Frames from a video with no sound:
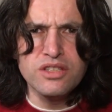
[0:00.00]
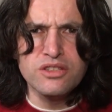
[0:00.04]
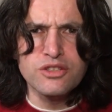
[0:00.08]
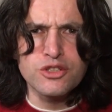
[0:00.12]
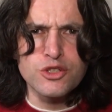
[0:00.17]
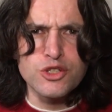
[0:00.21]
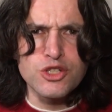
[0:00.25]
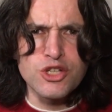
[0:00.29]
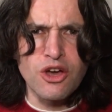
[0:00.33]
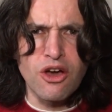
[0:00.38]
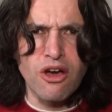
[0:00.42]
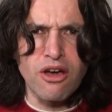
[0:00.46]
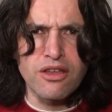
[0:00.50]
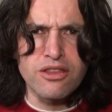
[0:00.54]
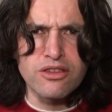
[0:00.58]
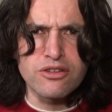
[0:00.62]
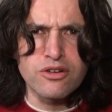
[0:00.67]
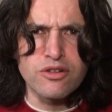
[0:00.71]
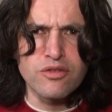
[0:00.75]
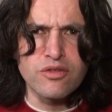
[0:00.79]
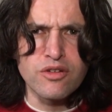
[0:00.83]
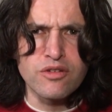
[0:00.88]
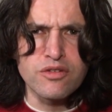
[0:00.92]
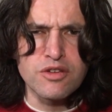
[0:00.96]
your tongue and the
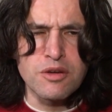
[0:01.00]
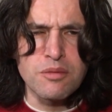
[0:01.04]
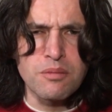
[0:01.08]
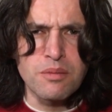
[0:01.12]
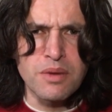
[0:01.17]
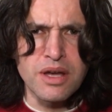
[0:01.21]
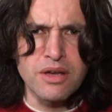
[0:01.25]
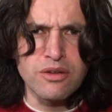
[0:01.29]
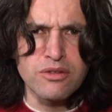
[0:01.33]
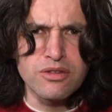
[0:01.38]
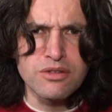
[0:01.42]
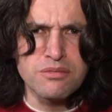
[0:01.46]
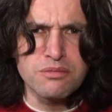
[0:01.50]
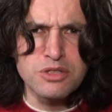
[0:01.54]
roof of your mouth,